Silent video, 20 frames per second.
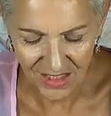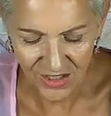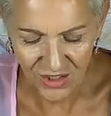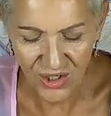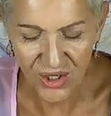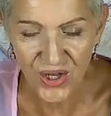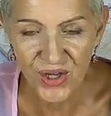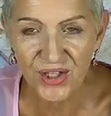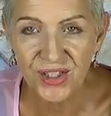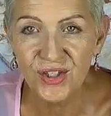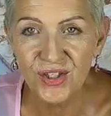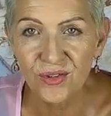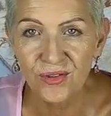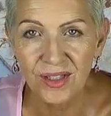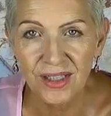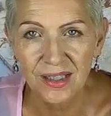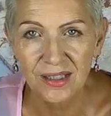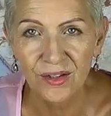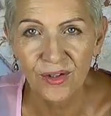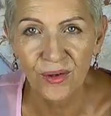Nurse your
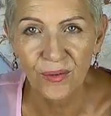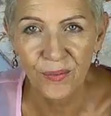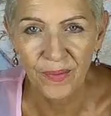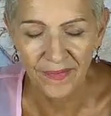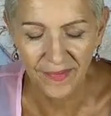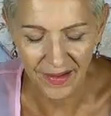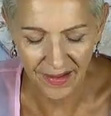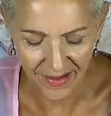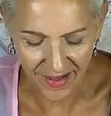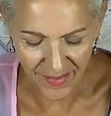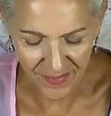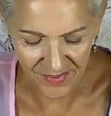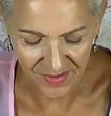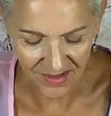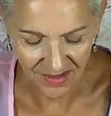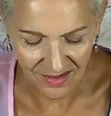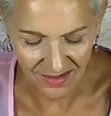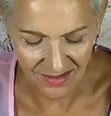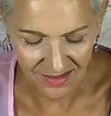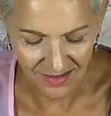ego when that
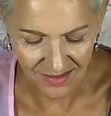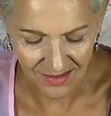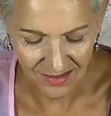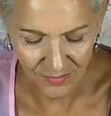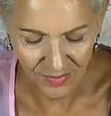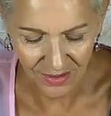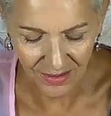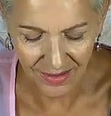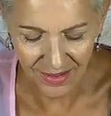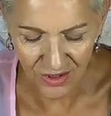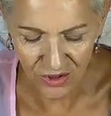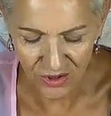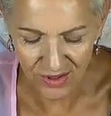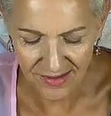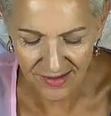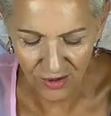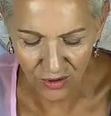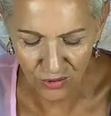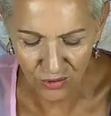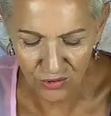happens, but let her
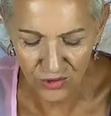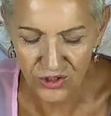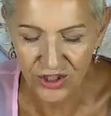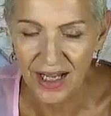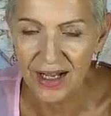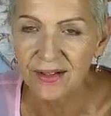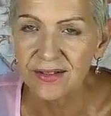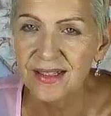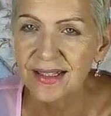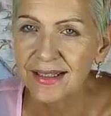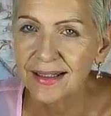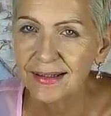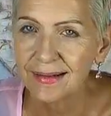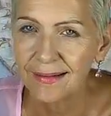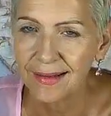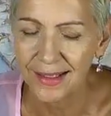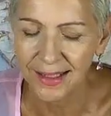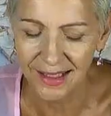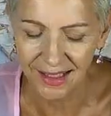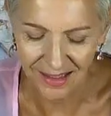soul shout in
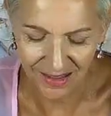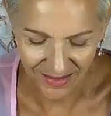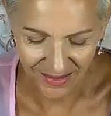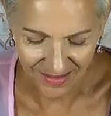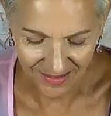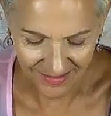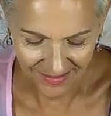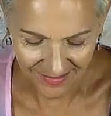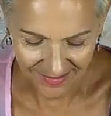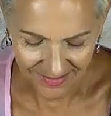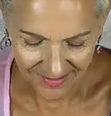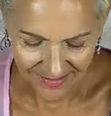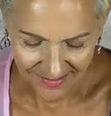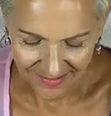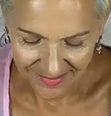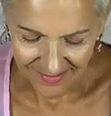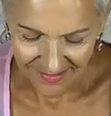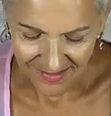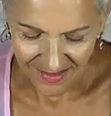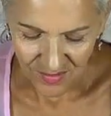glee,
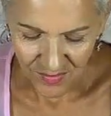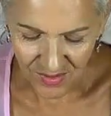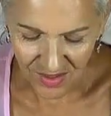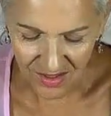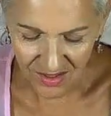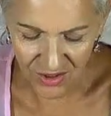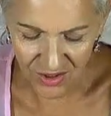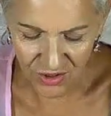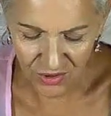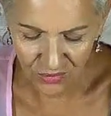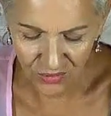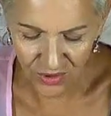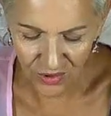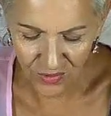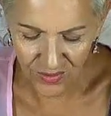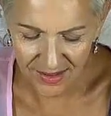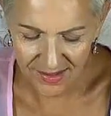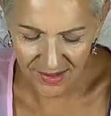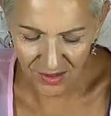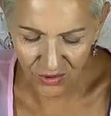because you'll
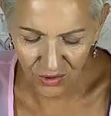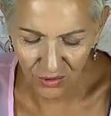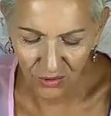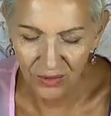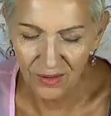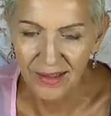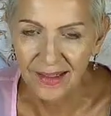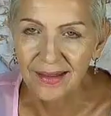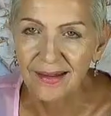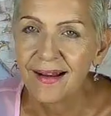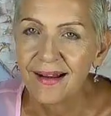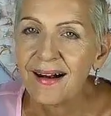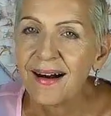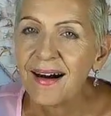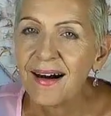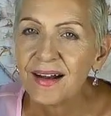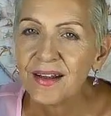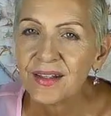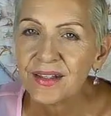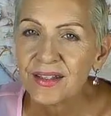know it's the calling
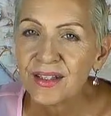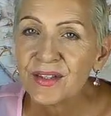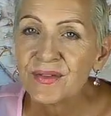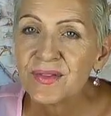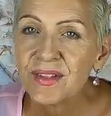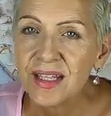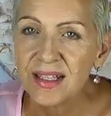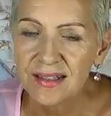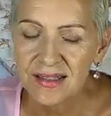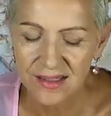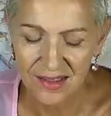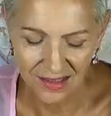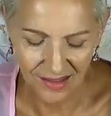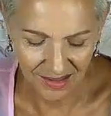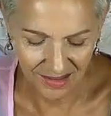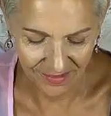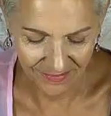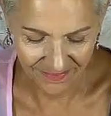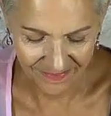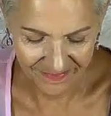card of
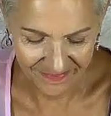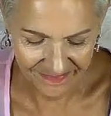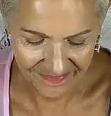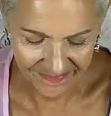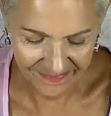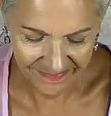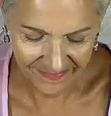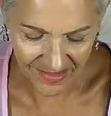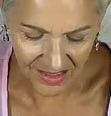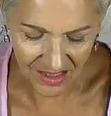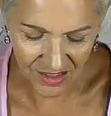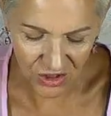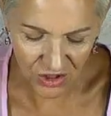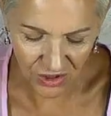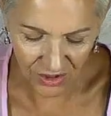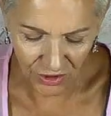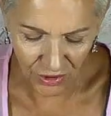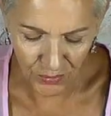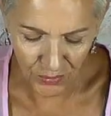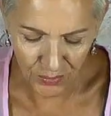destiny, and
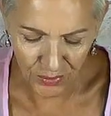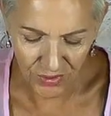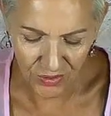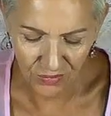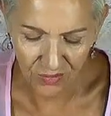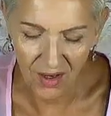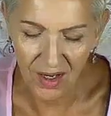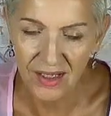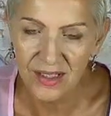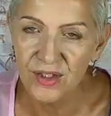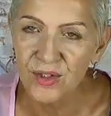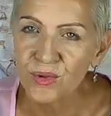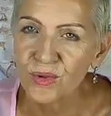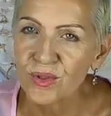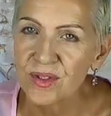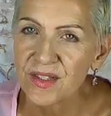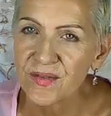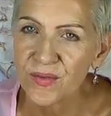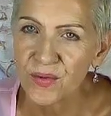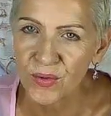she'll open the right
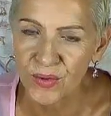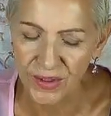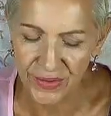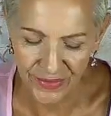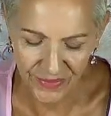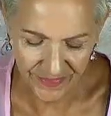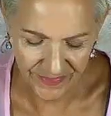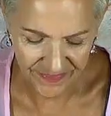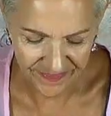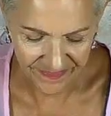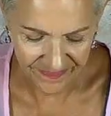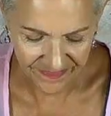doors for you.